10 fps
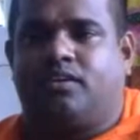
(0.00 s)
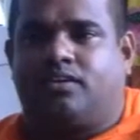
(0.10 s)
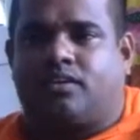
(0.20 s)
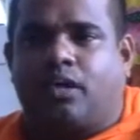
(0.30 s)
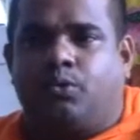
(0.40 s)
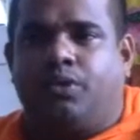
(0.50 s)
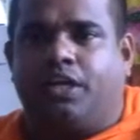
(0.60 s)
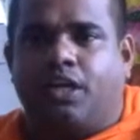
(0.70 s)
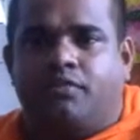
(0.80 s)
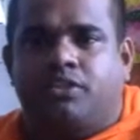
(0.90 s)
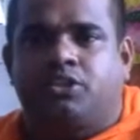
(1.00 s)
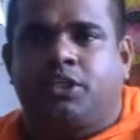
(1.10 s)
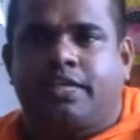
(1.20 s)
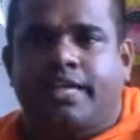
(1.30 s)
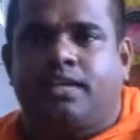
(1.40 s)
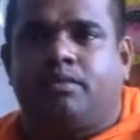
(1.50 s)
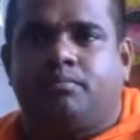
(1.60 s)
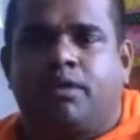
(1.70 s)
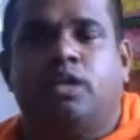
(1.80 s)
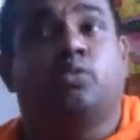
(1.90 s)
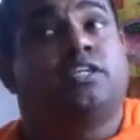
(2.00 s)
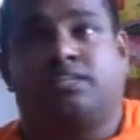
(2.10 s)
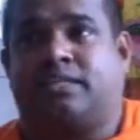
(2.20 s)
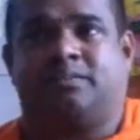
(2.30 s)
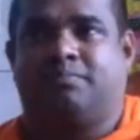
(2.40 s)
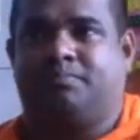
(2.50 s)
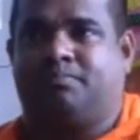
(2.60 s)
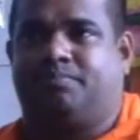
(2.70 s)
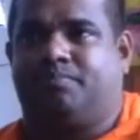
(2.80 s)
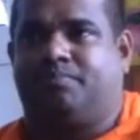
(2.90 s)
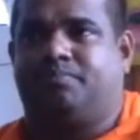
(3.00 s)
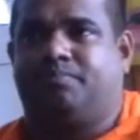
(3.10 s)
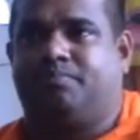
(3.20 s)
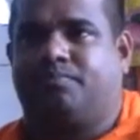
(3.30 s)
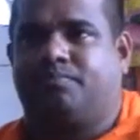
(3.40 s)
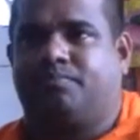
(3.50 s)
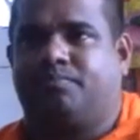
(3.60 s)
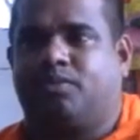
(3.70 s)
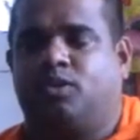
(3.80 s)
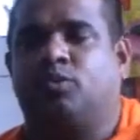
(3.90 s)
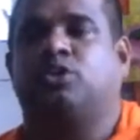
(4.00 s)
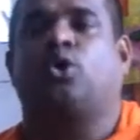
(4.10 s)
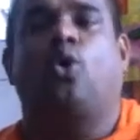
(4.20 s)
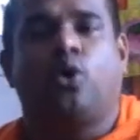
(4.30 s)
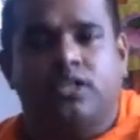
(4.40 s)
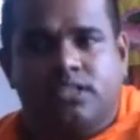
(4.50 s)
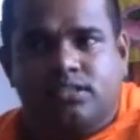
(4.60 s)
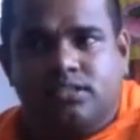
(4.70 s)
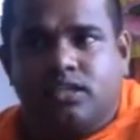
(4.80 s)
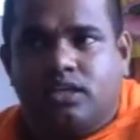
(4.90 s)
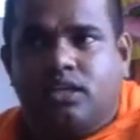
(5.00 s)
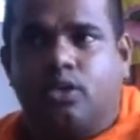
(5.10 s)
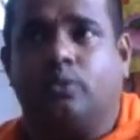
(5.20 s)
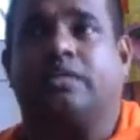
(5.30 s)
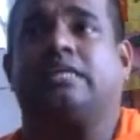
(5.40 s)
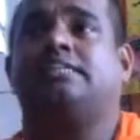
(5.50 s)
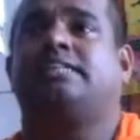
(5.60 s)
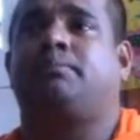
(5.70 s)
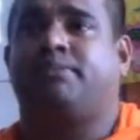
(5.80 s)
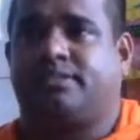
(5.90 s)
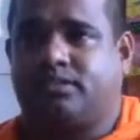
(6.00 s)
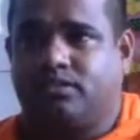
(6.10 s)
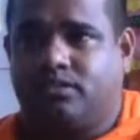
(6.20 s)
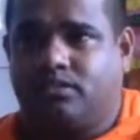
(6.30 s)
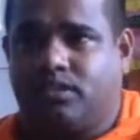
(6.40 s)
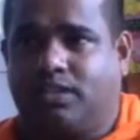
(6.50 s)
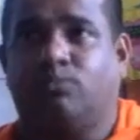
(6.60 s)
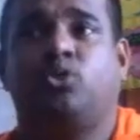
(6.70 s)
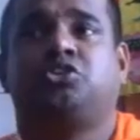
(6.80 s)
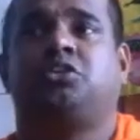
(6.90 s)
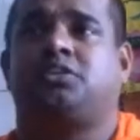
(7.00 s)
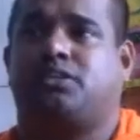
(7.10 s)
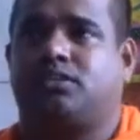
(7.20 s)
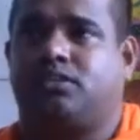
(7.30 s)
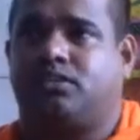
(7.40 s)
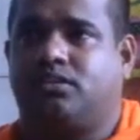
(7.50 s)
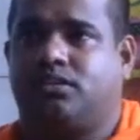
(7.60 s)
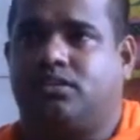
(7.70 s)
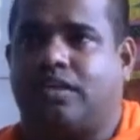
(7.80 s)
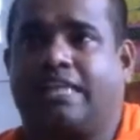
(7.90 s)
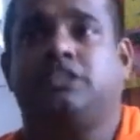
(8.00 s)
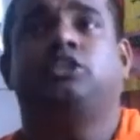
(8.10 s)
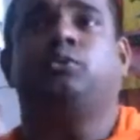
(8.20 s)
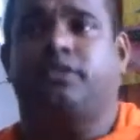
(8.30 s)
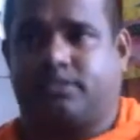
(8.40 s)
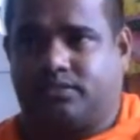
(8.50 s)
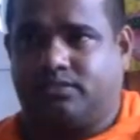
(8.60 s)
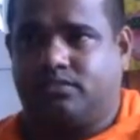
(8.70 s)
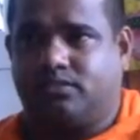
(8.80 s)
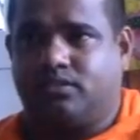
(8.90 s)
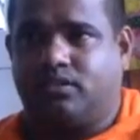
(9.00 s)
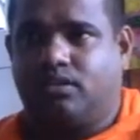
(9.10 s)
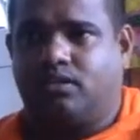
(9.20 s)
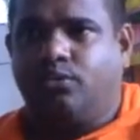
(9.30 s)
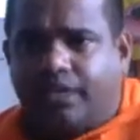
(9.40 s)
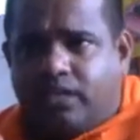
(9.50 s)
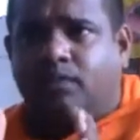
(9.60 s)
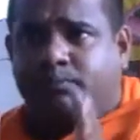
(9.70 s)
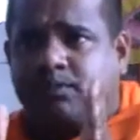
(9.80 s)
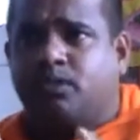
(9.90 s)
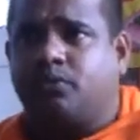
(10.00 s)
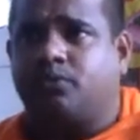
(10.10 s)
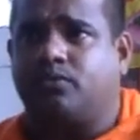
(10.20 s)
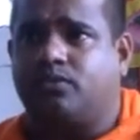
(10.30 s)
Try to investigate by yourself. Your thoughts, your concepts, emotions, attitudes. You can observe.